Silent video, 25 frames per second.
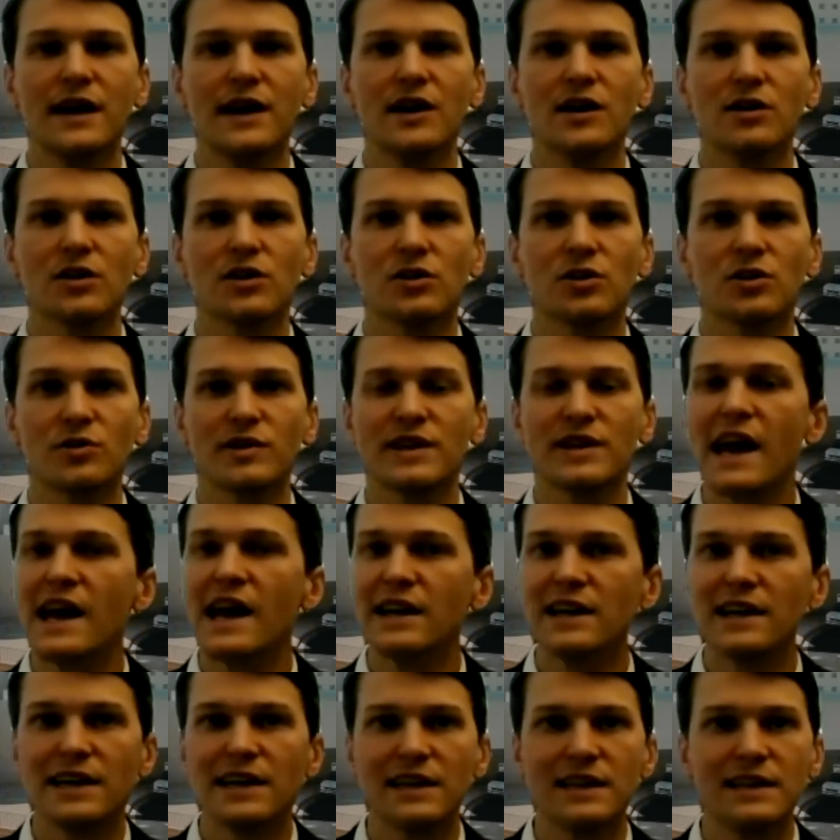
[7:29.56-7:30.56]

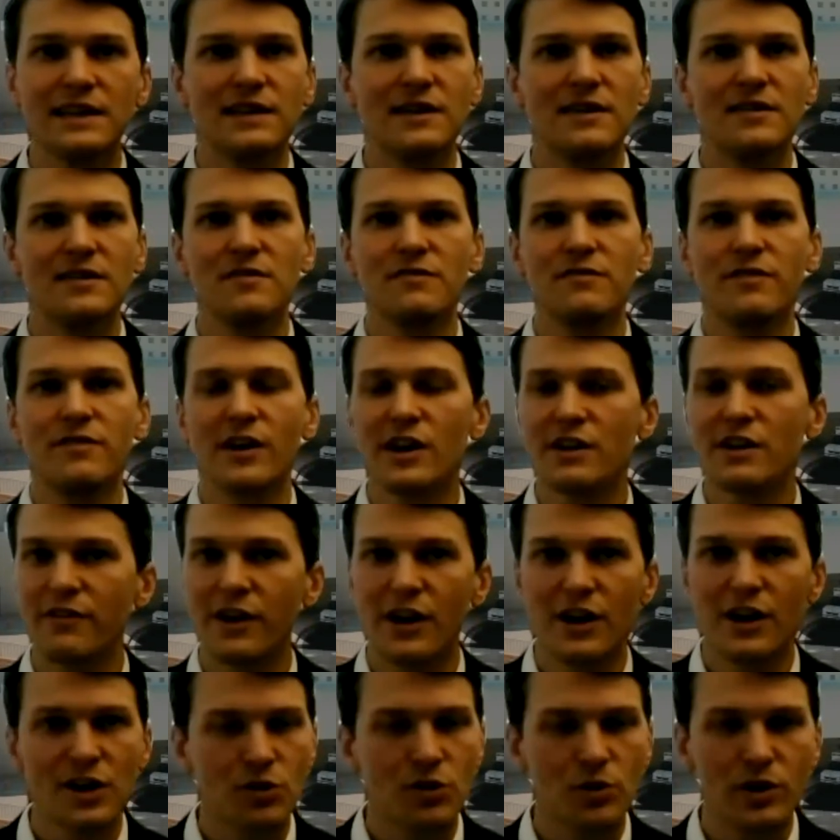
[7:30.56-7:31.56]
created very,
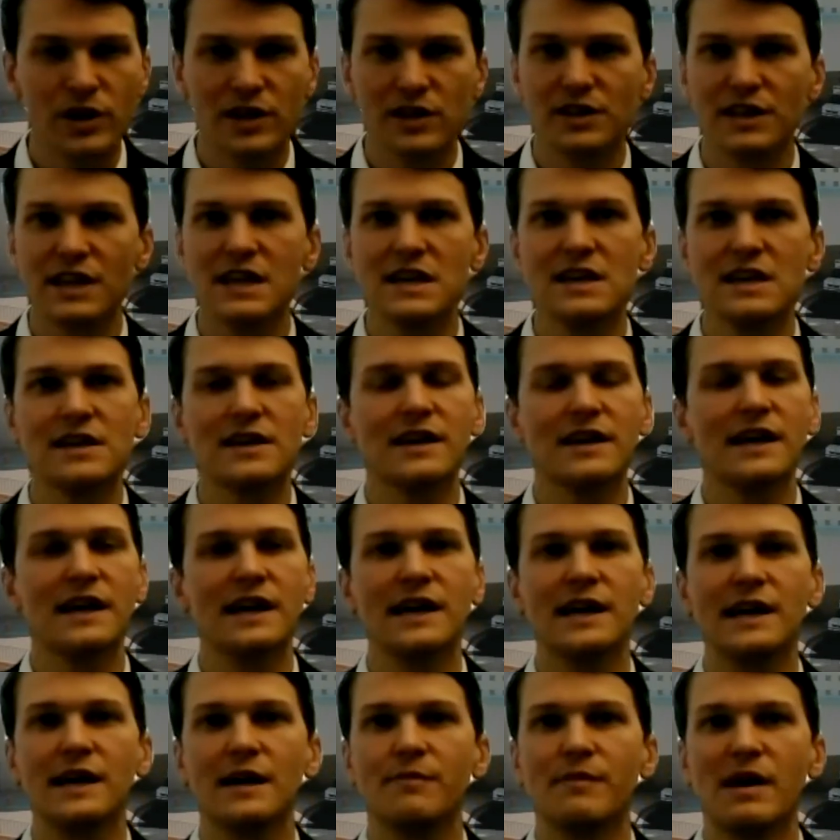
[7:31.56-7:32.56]
very quickly
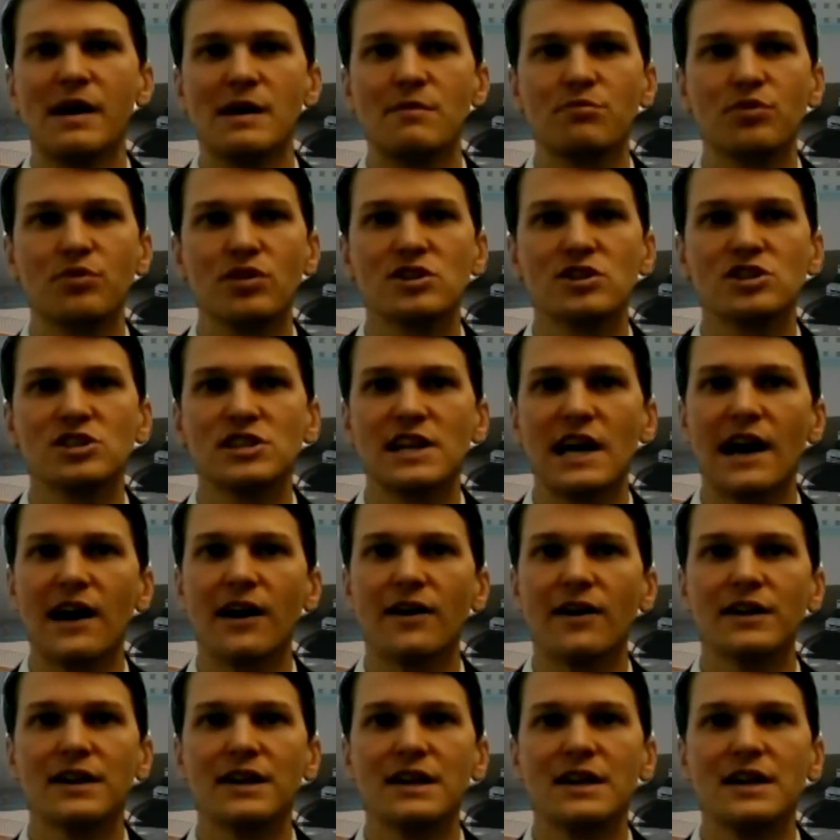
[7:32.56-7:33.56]
and pushed
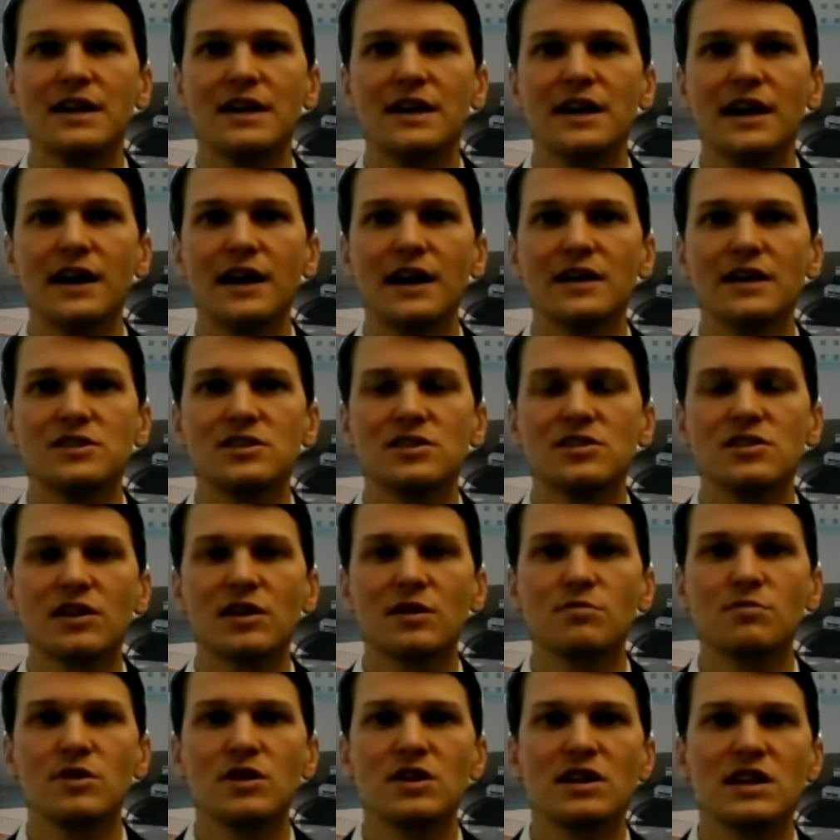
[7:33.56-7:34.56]
out to the
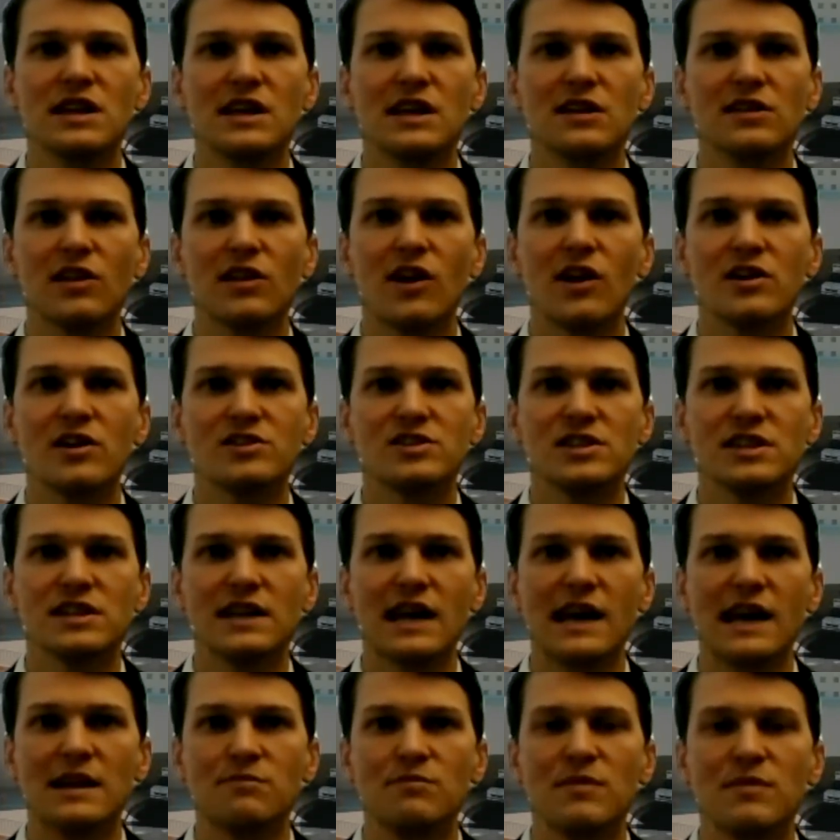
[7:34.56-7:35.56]
community at large,
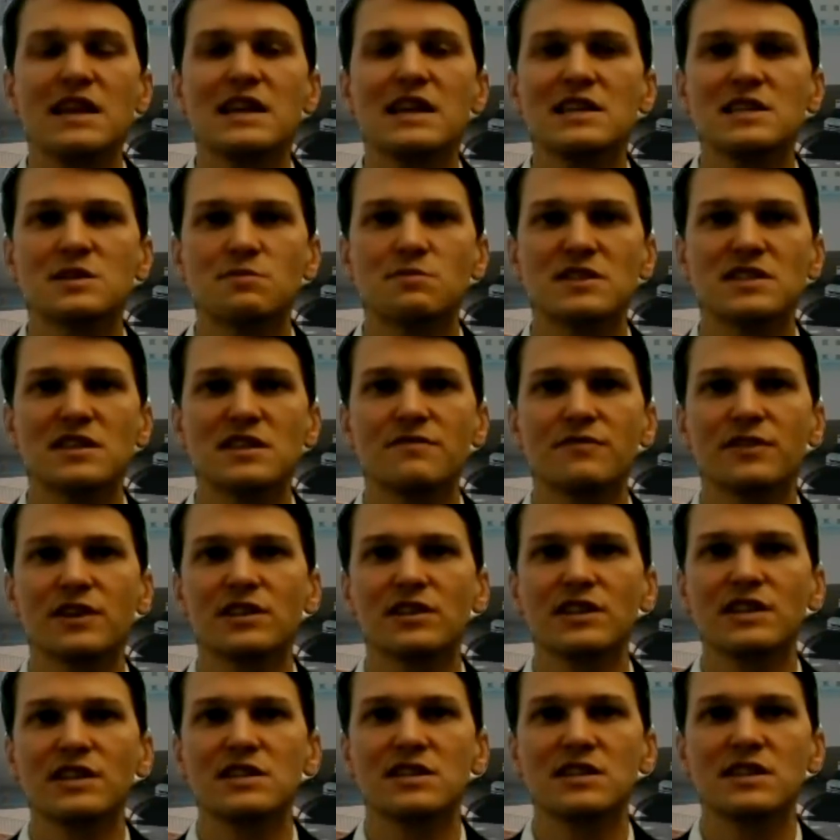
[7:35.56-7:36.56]
and many
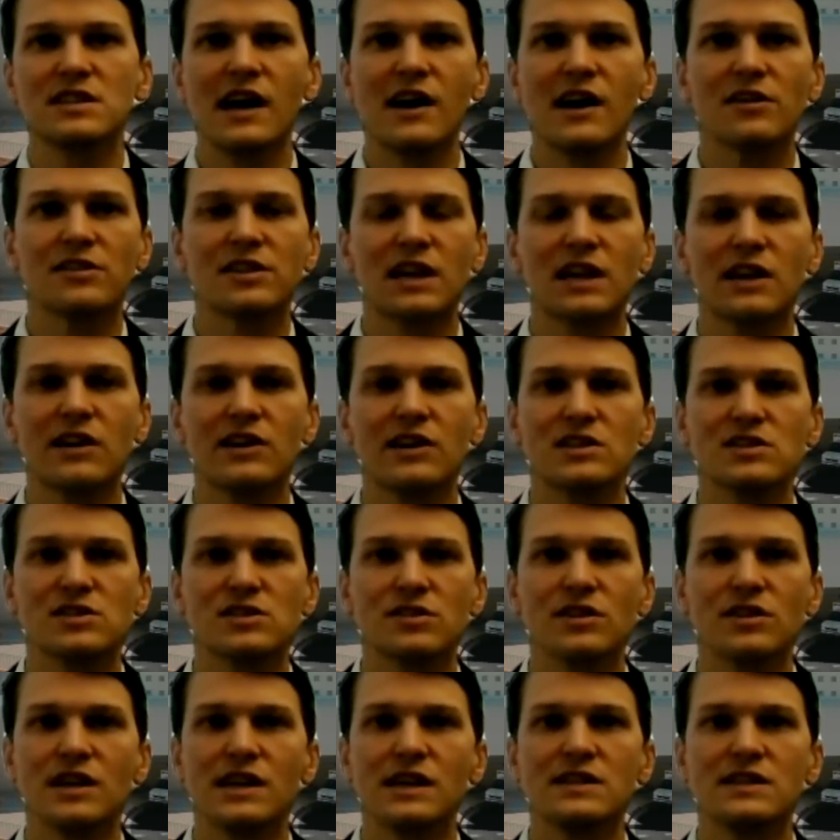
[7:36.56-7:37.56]
specifically to the healthcare
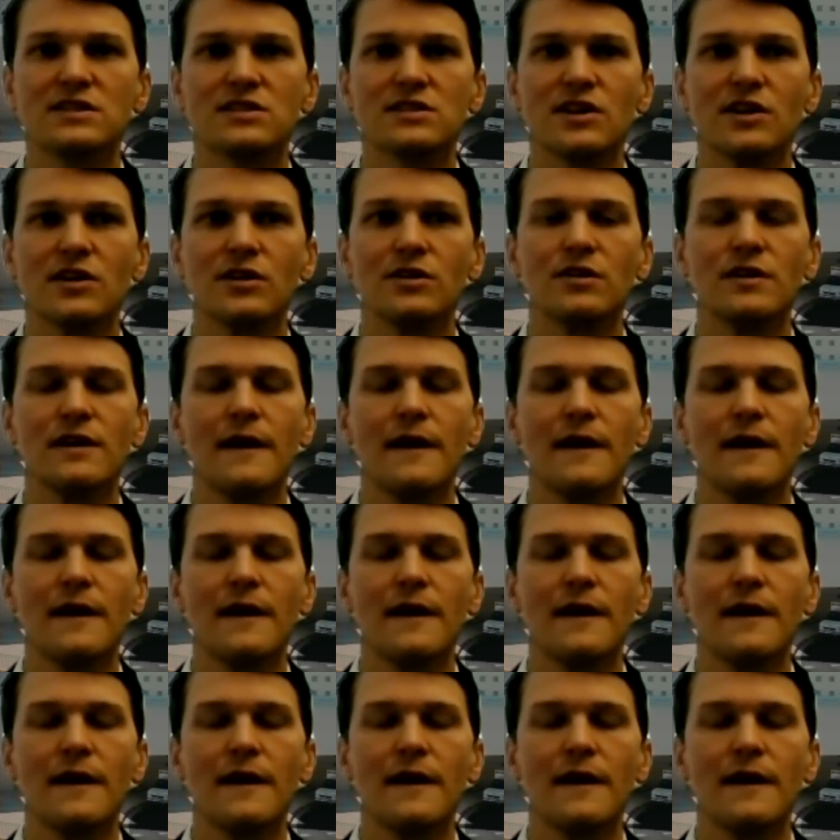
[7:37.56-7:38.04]
industry. And so,